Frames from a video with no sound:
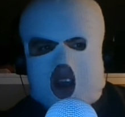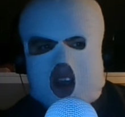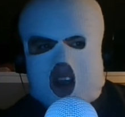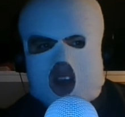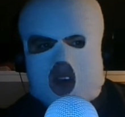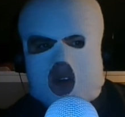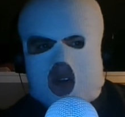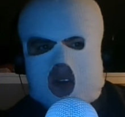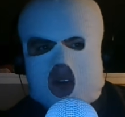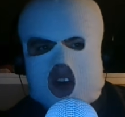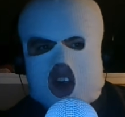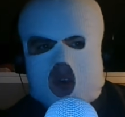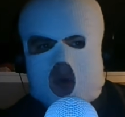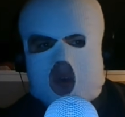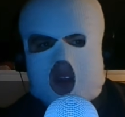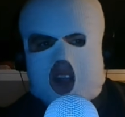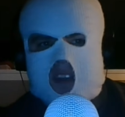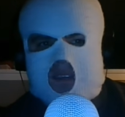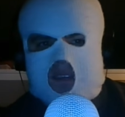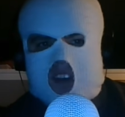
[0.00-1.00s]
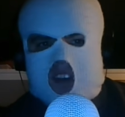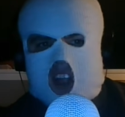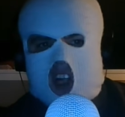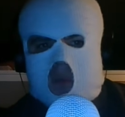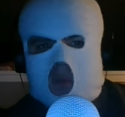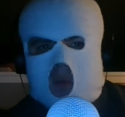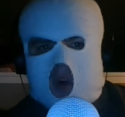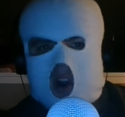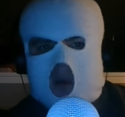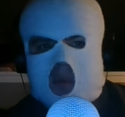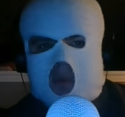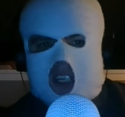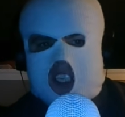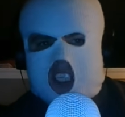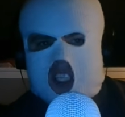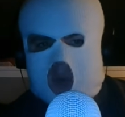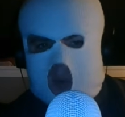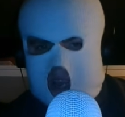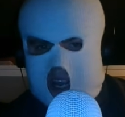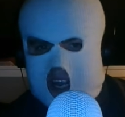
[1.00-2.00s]
You usually feel more
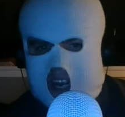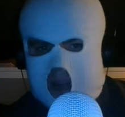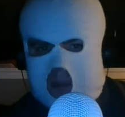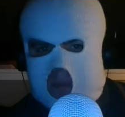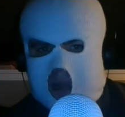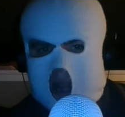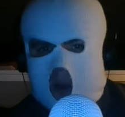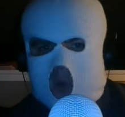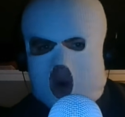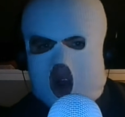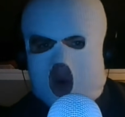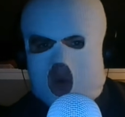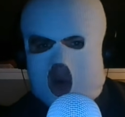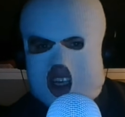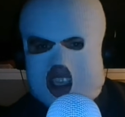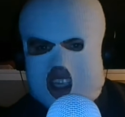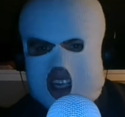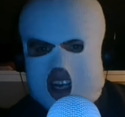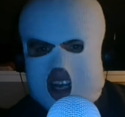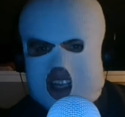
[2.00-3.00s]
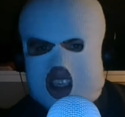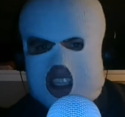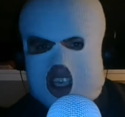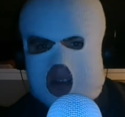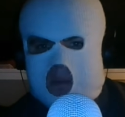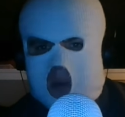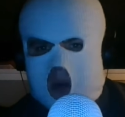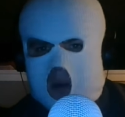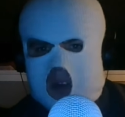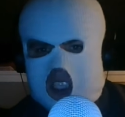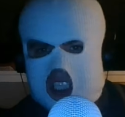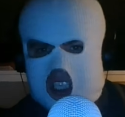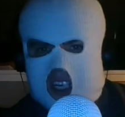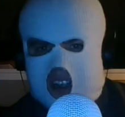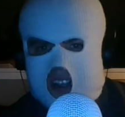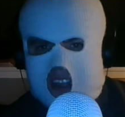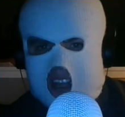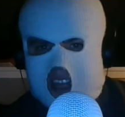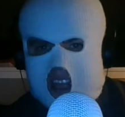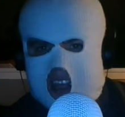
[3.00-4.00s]
persuaded by what resonates
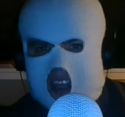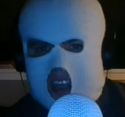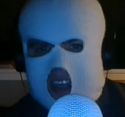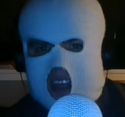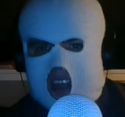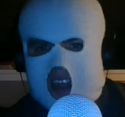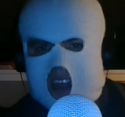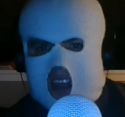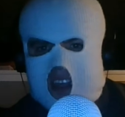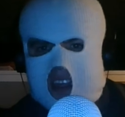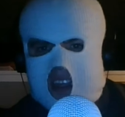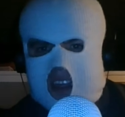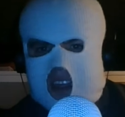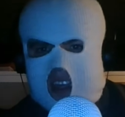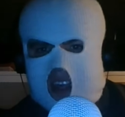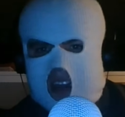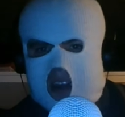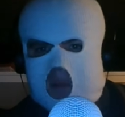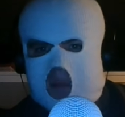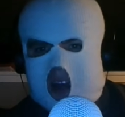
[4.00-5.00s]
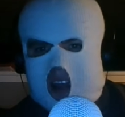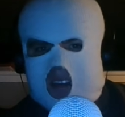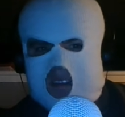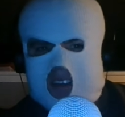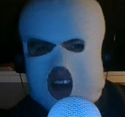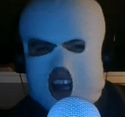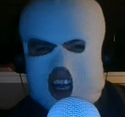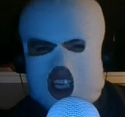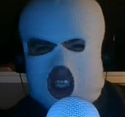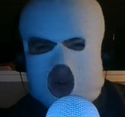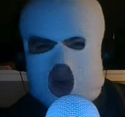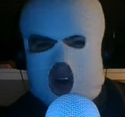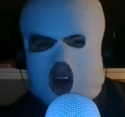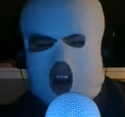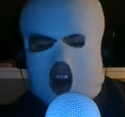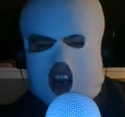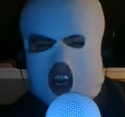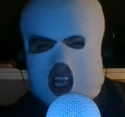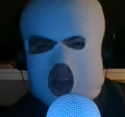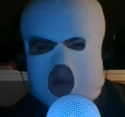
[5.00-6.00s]
emotionally than by factual
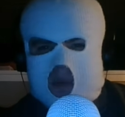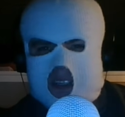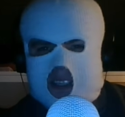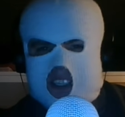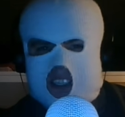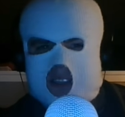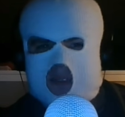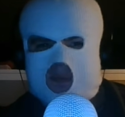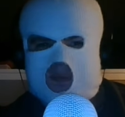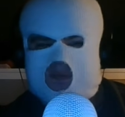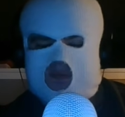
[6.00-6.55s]
arguments.